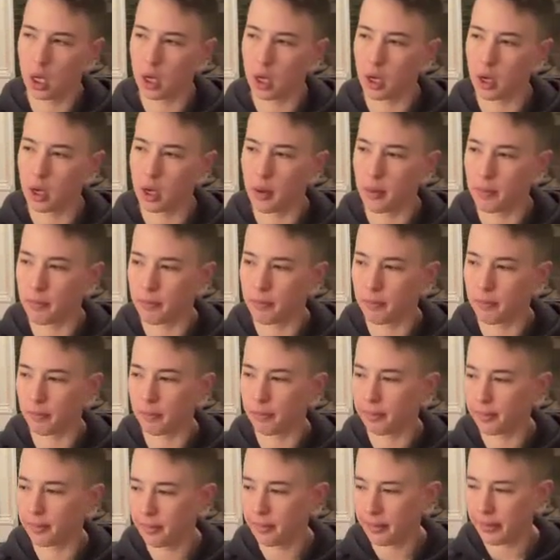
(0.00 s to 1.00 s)

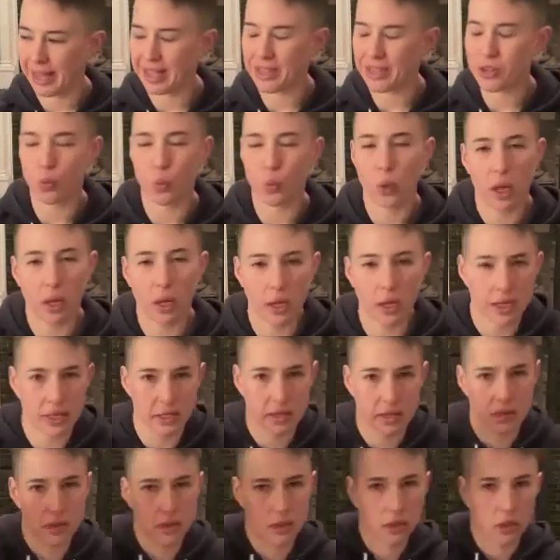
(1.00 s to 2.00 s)
as well
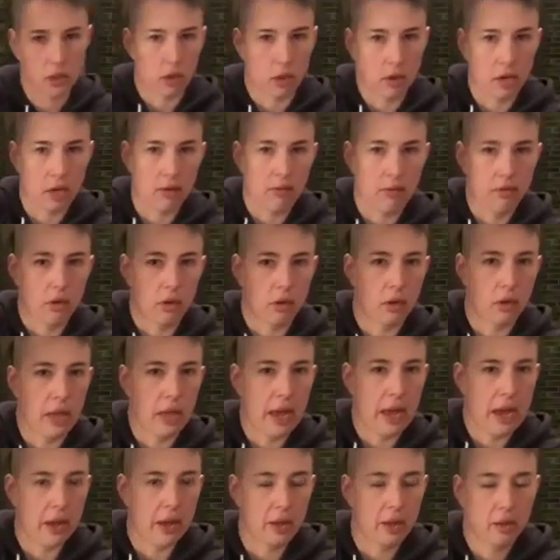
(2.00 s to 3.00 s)
as your kind of your
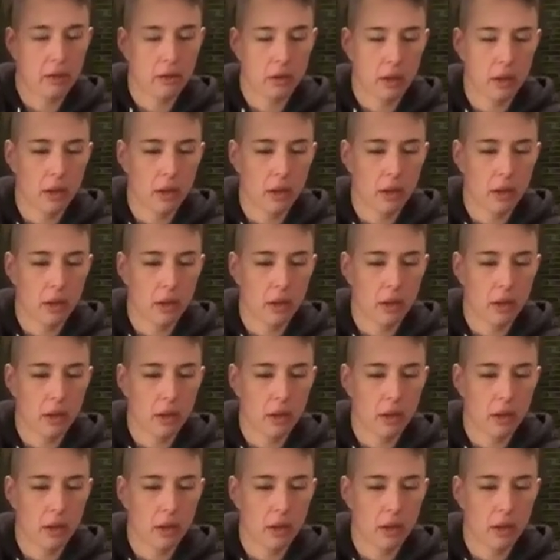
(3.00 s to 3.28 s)
lat.